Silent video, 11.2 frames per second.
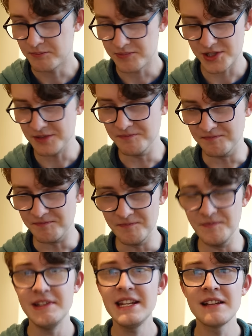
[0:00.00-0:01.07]
Some
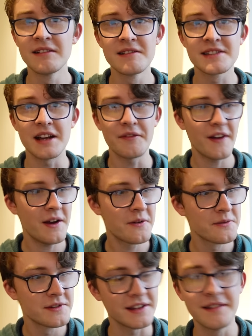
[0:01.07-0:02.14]
needles I
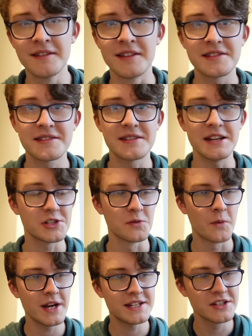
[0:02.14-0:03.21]
found in the station
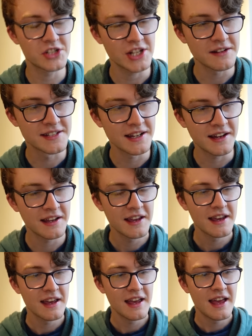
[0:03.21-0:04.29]
waiting shelter.
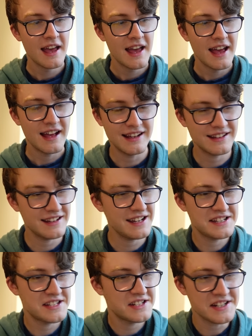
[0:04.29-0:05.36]
And
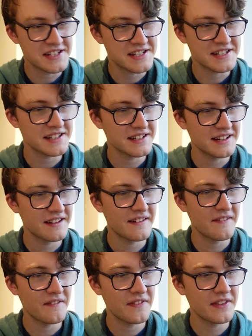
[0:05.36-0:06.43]
it's just,
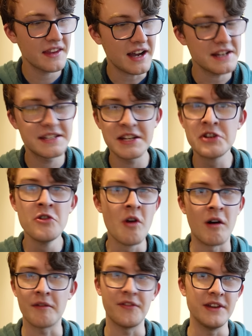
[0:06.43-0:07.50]
I did
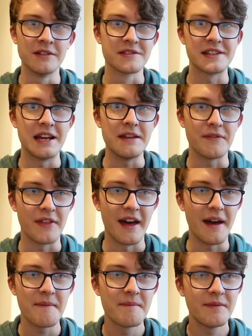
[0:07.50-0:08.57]
not feel safe
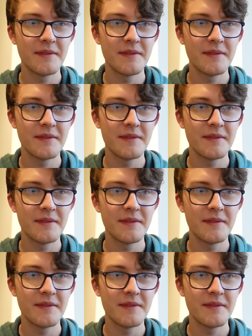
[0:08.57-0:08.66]
there.